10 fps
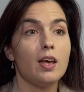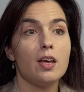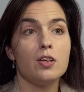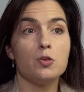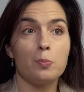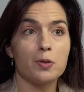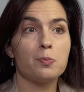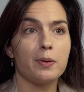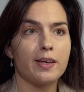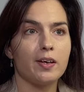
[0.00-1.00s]
You
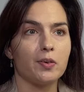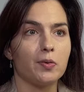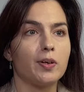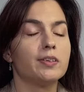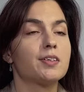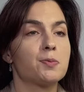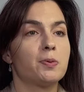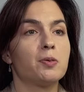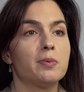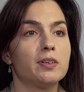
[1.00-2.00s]
built Pikeo, an
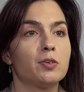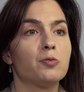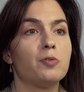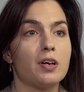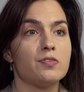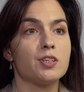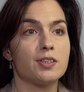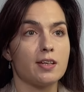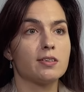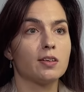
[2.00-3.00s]
experimental 5G
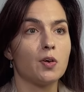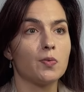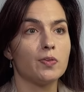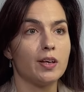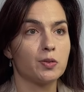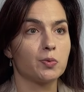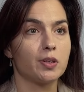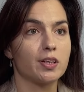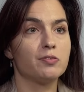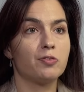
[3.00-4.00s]
standalone
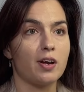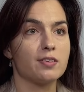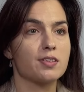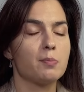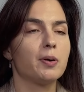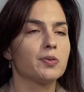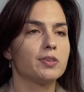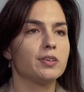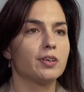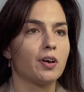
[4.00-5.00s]
network in France about
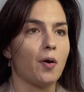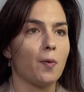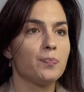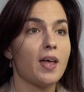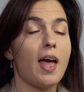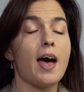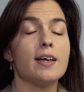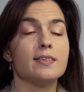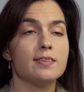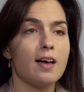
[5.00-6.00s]
a year ago.
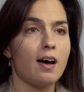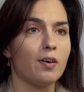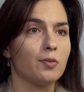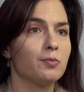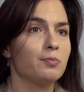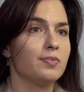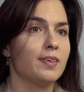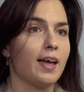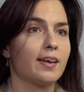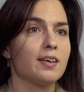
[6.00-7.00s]
And now,
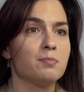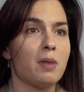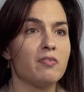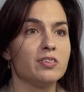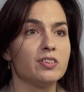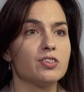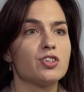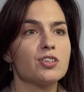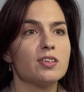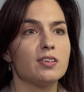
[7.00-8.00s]
NEC and Mavenir
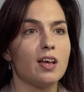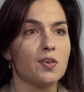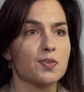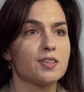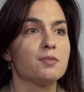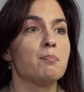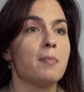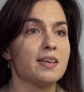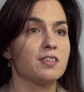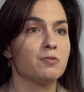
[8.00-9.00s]
just announced a
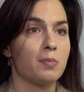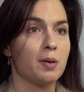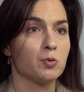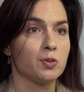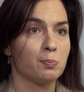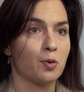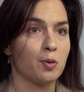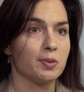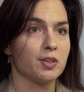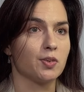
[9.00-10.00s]
massive MIMO
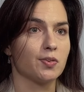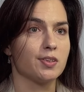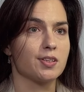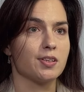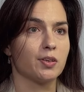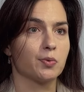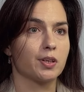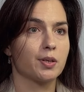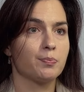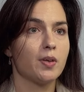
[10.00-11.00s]
deployment on this network.